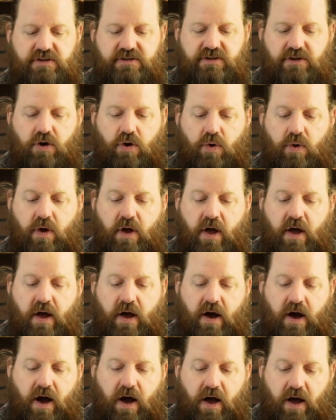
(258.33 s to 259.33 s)
So
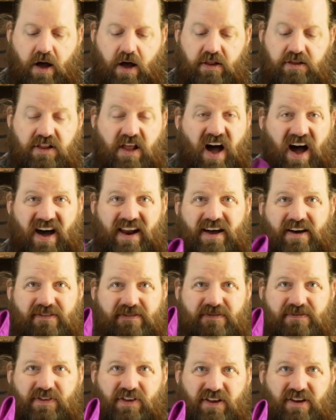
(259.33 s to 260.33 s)
a lot
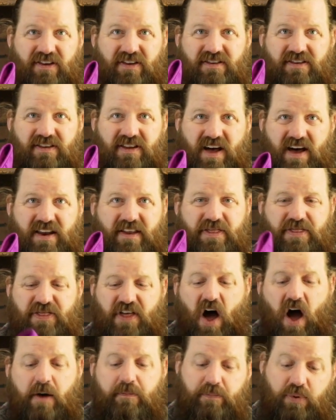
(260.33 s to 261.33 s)
of
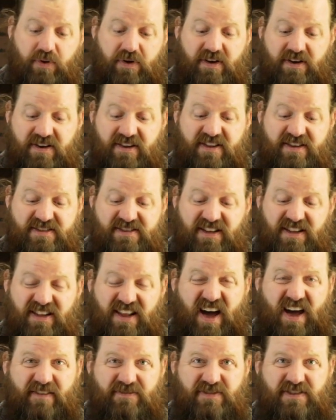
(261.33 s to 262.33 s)
thought put into this, a
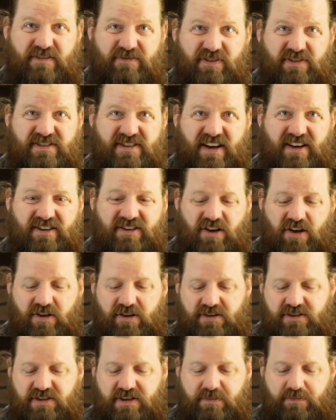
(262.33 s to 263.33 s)
lot of different
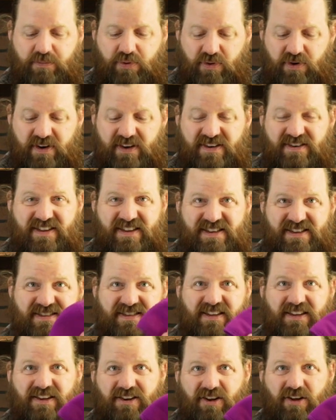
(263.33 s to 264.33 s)
technology put into
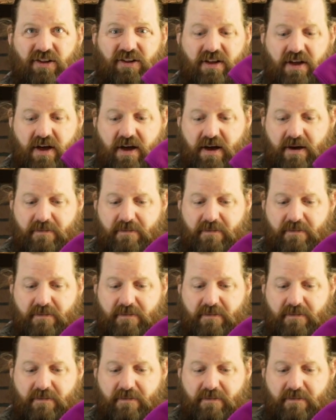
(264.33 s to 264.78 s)
this little